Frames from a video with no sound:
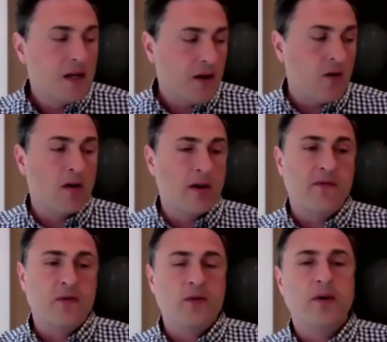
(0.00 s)
Or
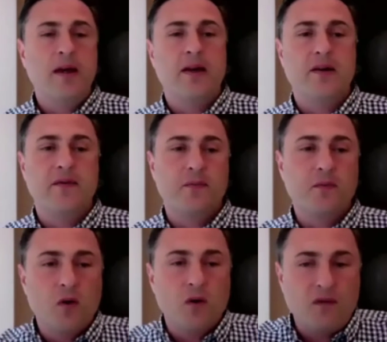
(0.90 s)
if you have
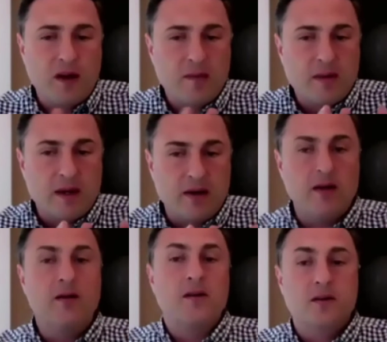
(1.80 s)
more frame
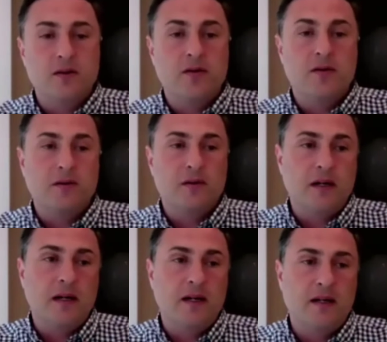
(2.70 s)
area, your
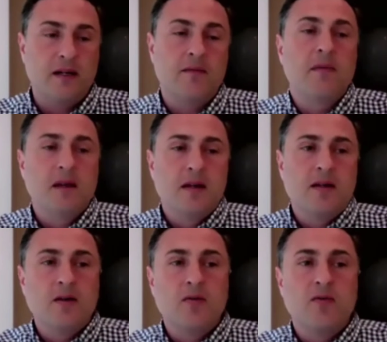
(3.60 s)

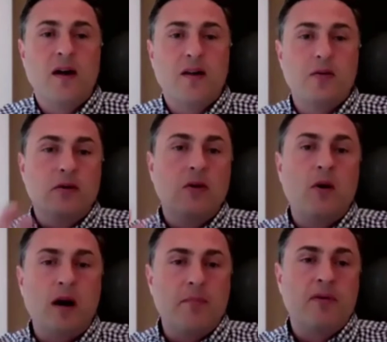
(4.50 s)
U value will go
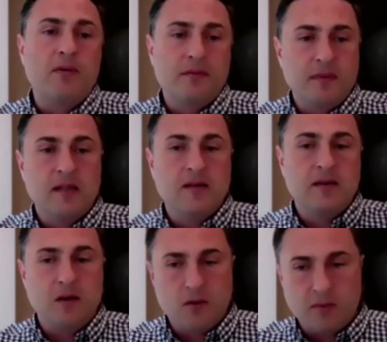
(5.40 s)
up, meaning
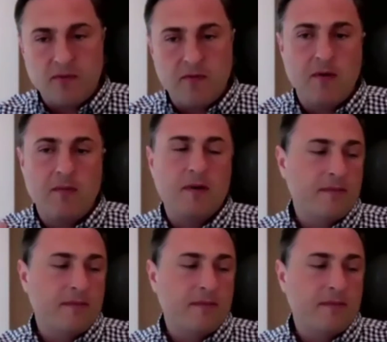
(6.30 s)
lower performing.